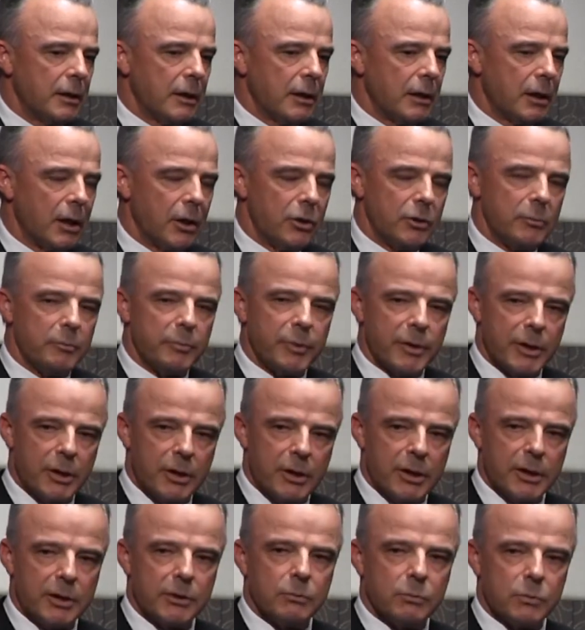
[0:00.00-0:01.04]
Lone
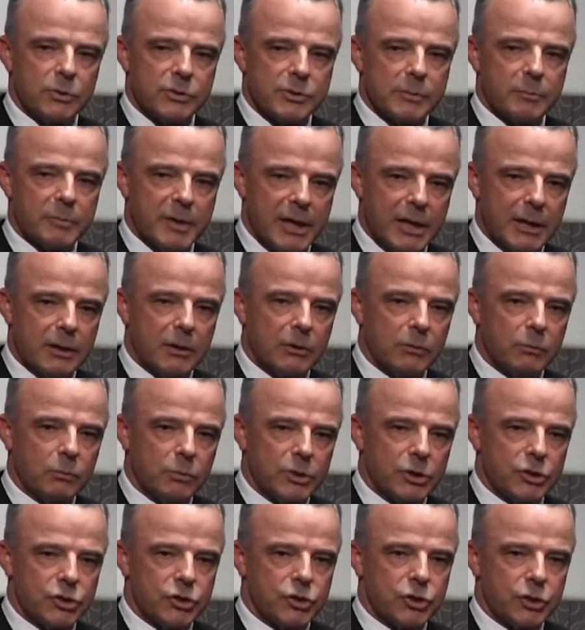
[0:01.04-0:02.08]
Pine was a battle
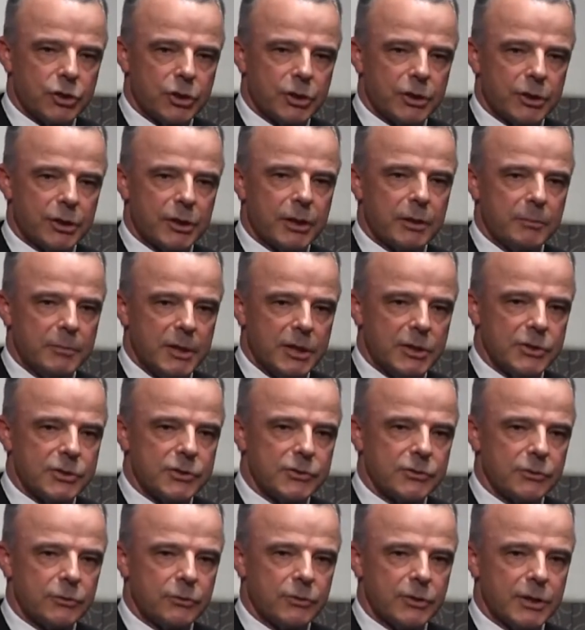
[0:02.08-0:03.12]
which
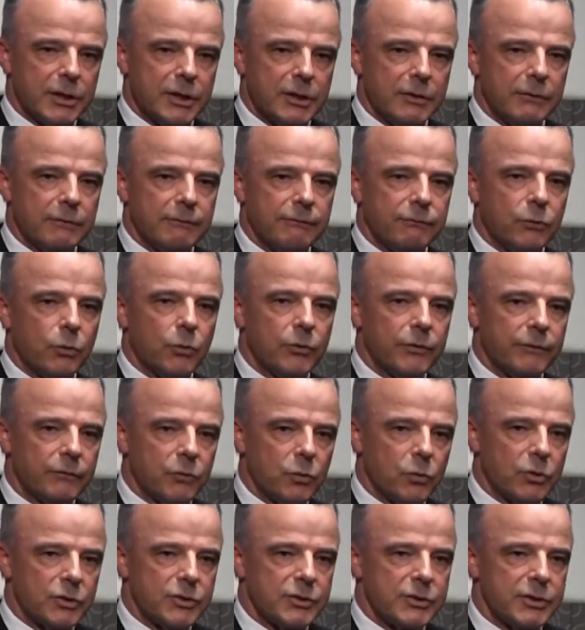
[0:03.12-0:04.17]
commenced on the 4th of
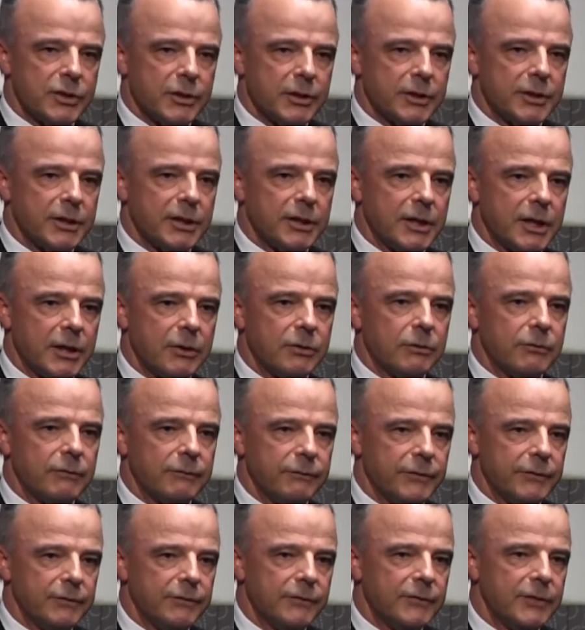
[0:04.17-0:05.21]
August
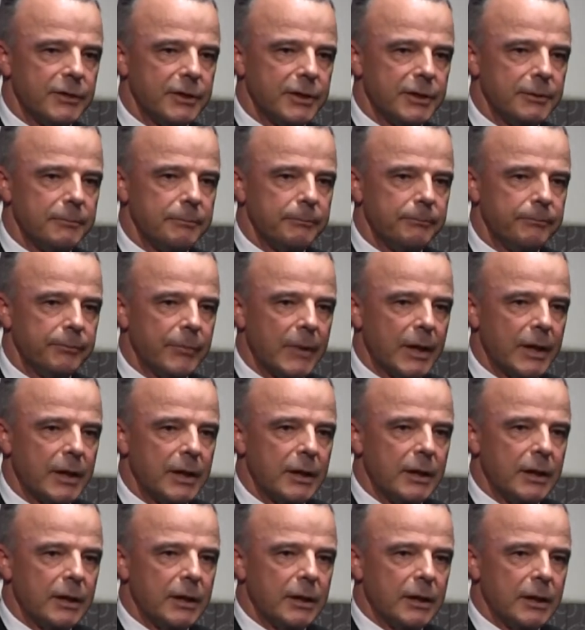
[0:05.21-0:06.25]
1915.
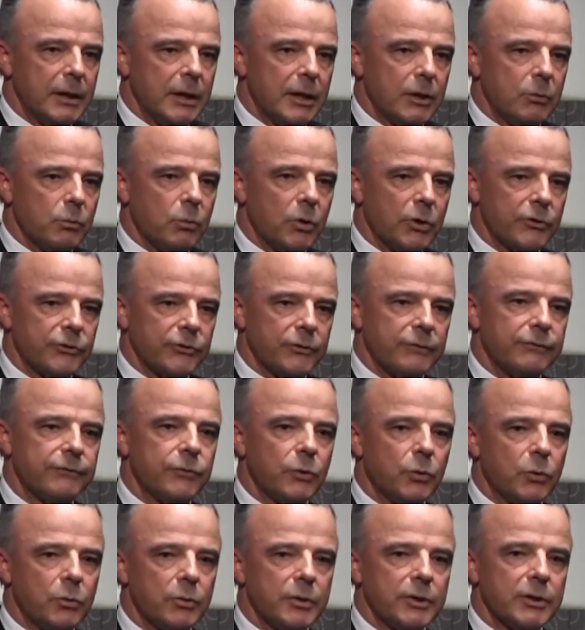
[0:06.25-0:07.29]
It was a
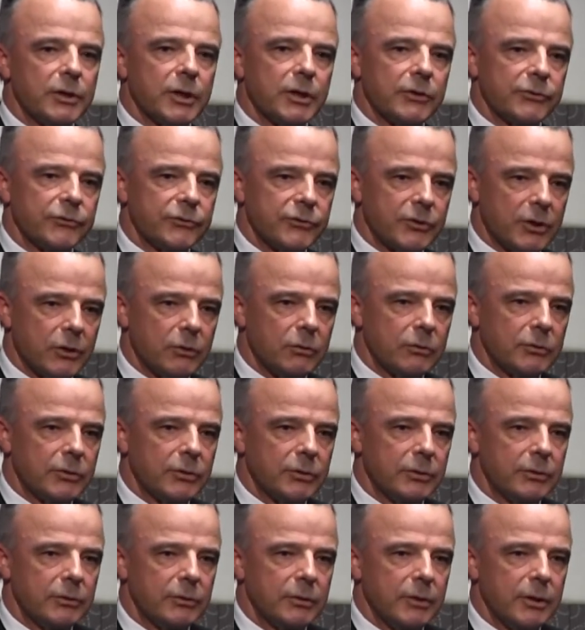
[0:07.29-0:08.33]
forward
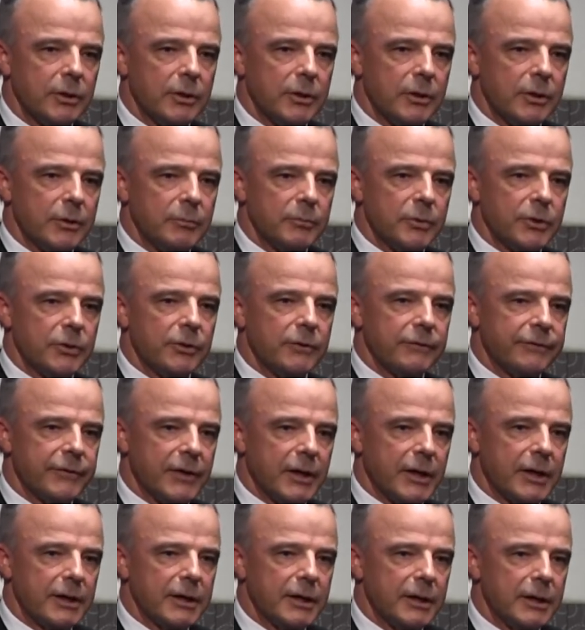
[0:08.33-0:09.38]
assault, but the
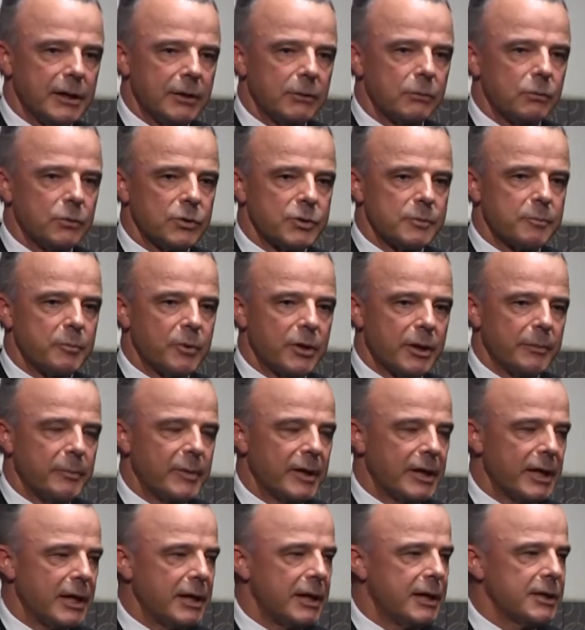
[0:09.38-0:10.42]
fighting was by
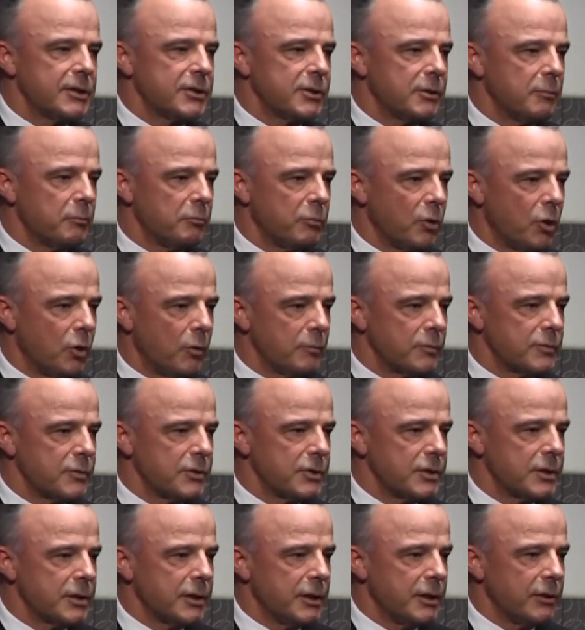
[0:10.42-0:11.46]
bayonets and
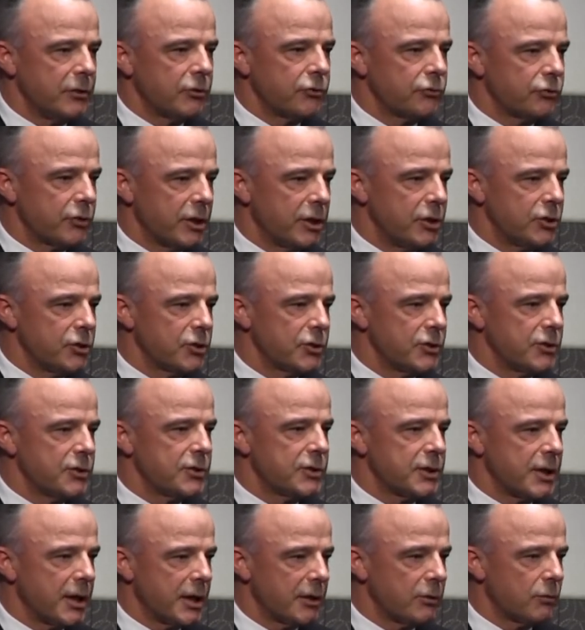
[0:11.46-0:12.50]
bombs in the
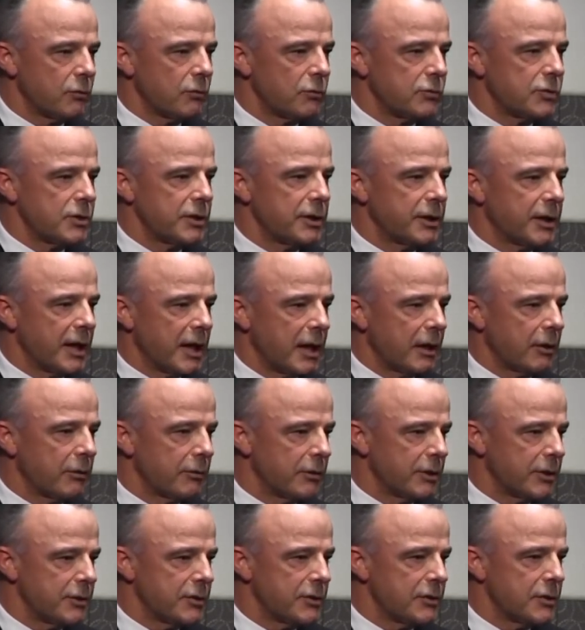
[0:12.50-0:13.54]
trenches, tunnels and
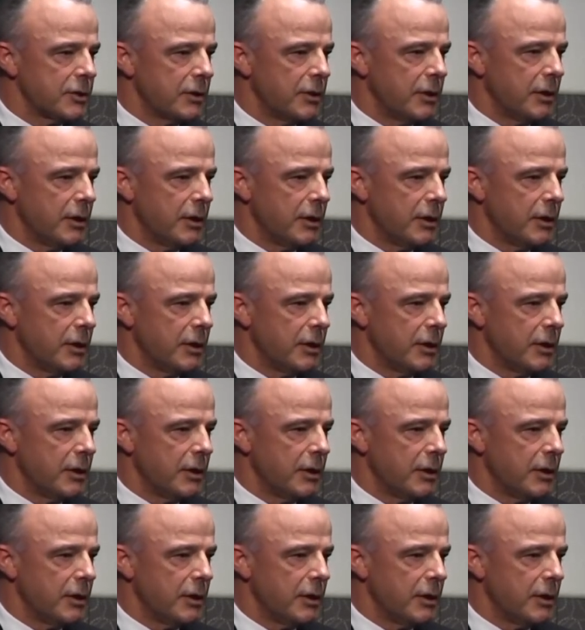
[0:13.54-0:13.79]
galleries,